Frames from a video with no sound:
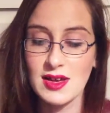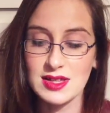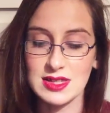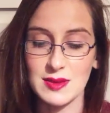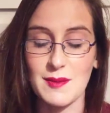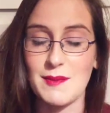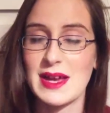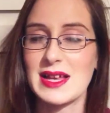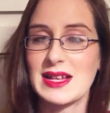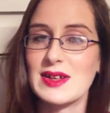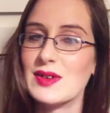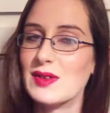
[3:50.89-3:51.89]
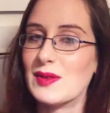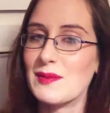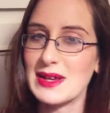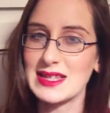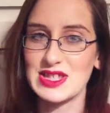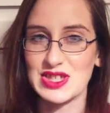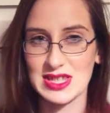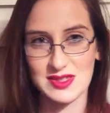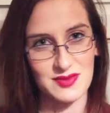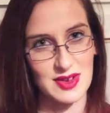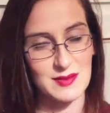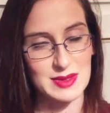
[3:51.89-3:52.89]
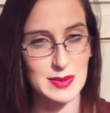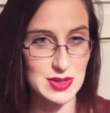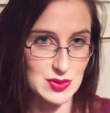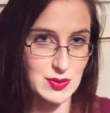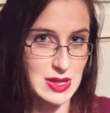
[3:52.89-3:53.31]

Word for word: some me little messages from special